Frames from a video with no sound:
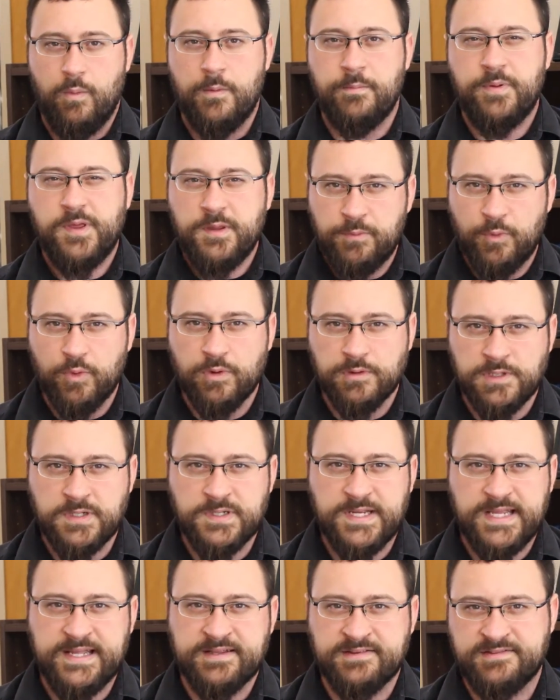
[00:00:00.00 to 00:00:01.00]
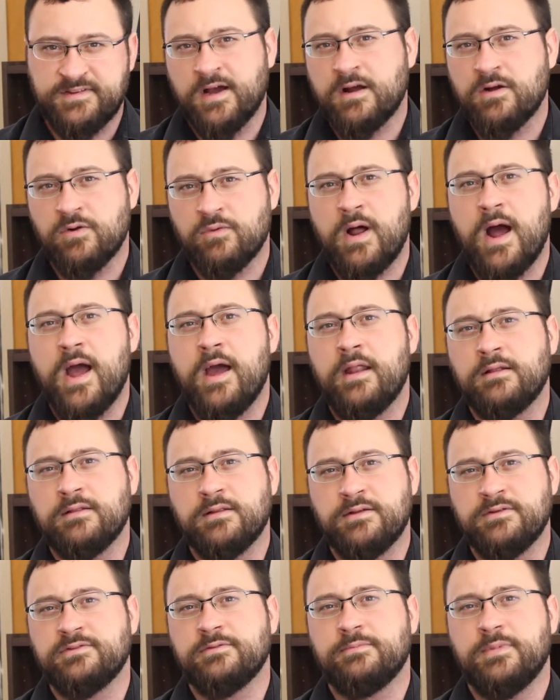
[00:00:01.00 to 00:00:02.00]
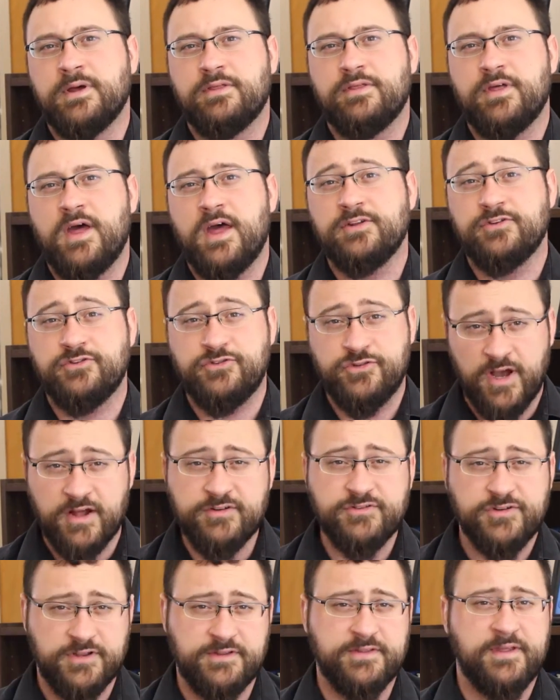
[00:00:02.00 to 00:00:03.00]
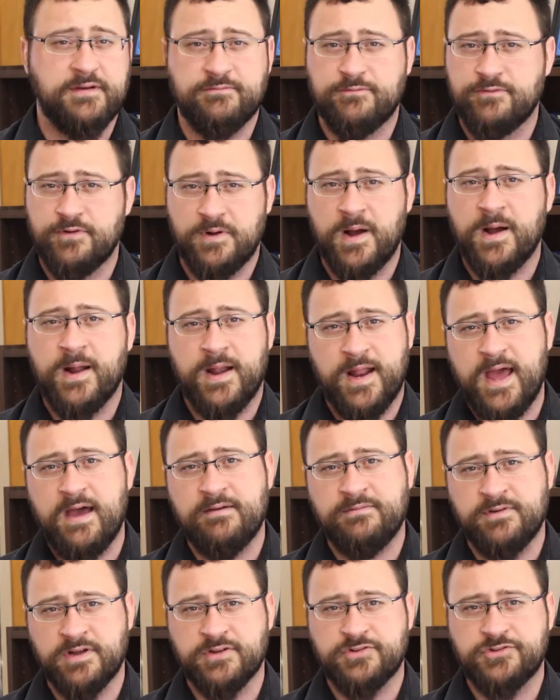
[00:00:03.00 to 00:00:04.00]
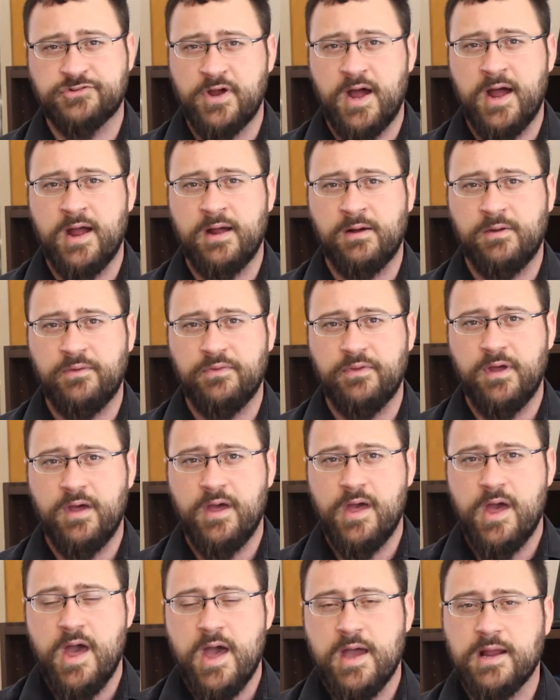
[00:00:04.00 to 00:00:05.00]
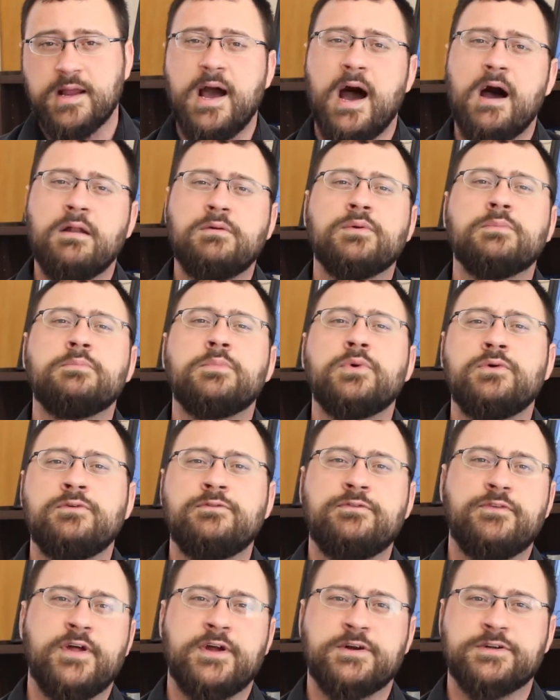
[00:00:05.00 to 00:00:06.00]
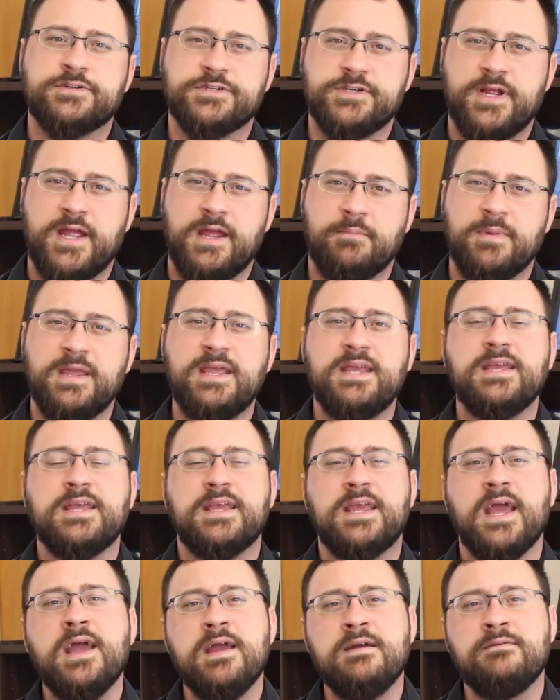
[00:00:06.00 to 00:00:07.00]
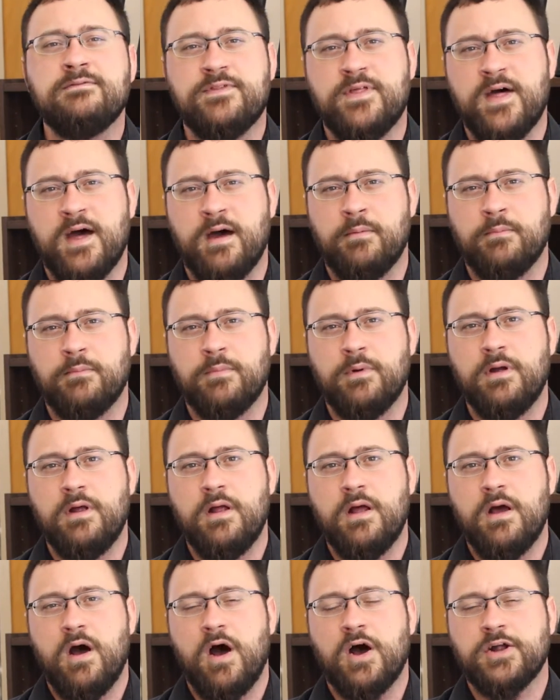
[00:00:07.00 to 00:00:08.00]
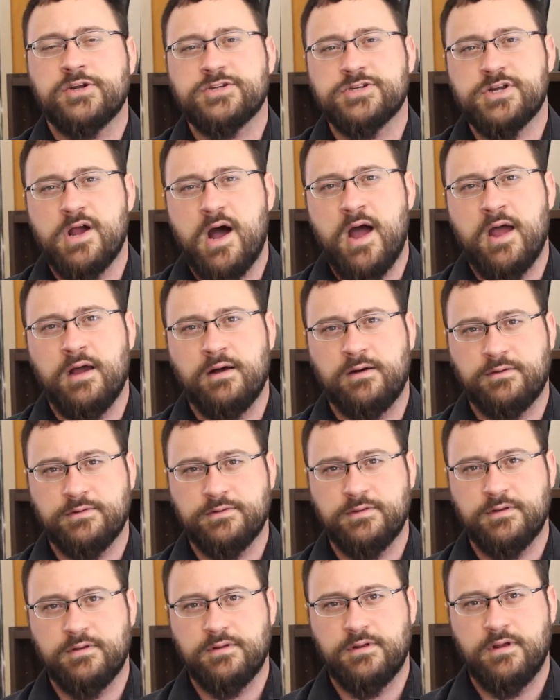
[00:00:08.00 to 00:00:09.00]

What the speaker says: When people were looking at Zechariah and Elizabeth and judging them for not having a child, God removed their shame. He gave them a child.